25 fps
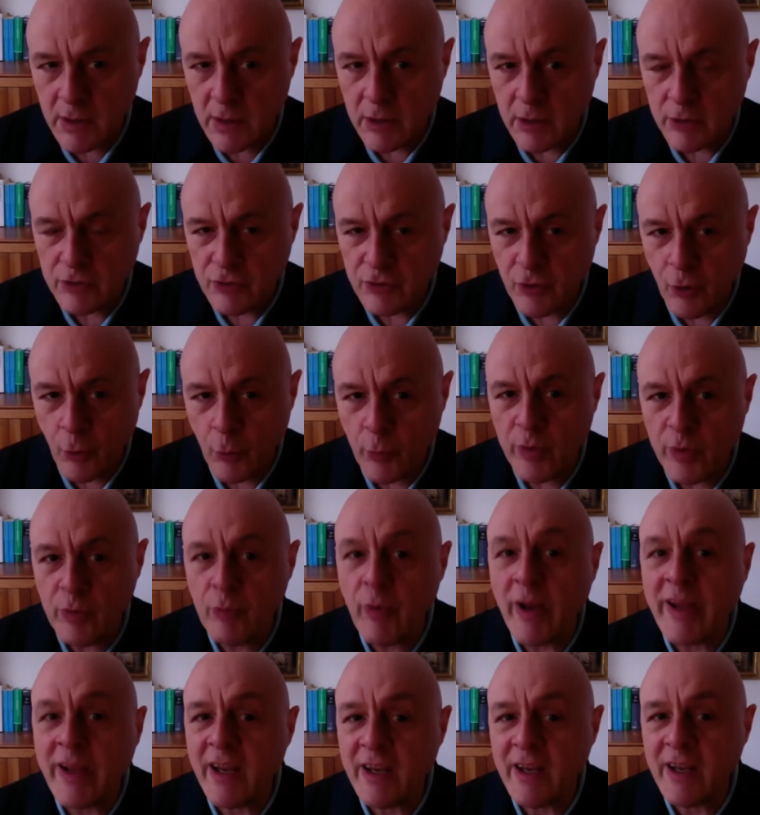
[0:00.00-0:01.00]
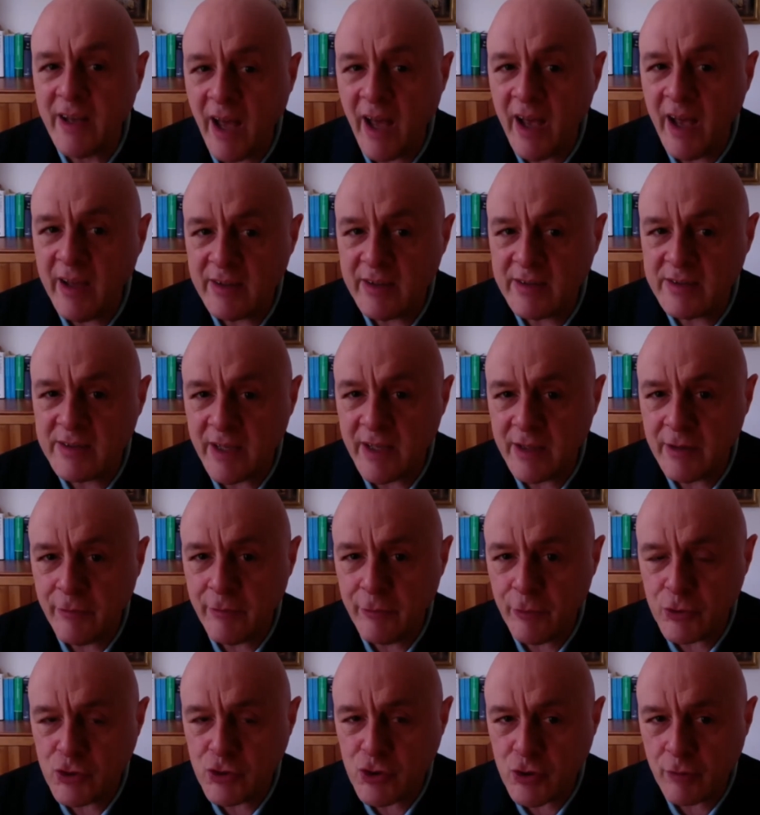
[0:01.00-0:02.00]
So we recognize that the
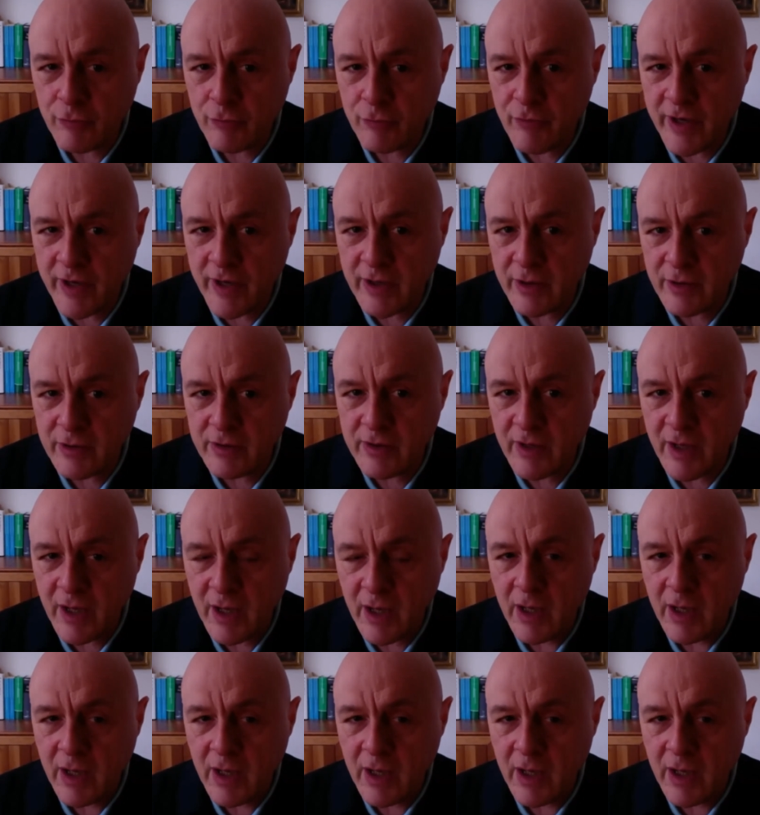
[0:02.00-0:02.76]
version of record